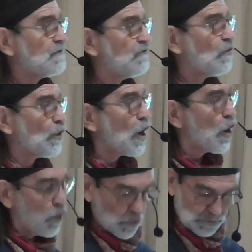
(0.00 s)
for
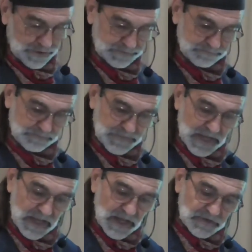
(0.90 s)
Hope,
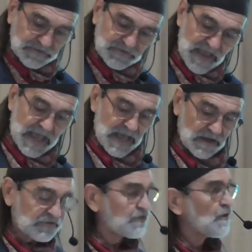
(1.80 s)

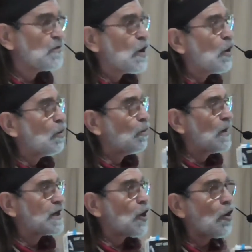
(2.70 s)
says,
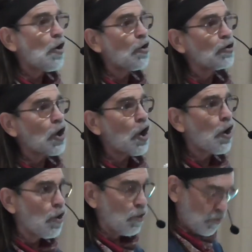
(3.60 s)
when all
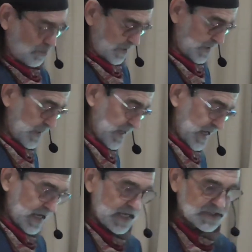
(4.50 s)
hope
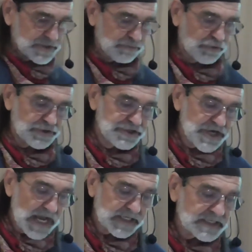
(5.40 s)
is
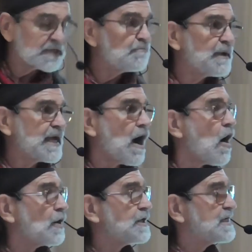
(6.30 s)
projected
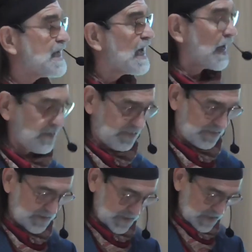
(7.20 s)
beyond death
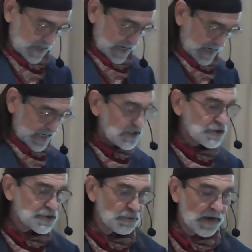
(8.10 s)

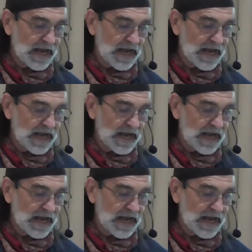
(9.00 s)
into an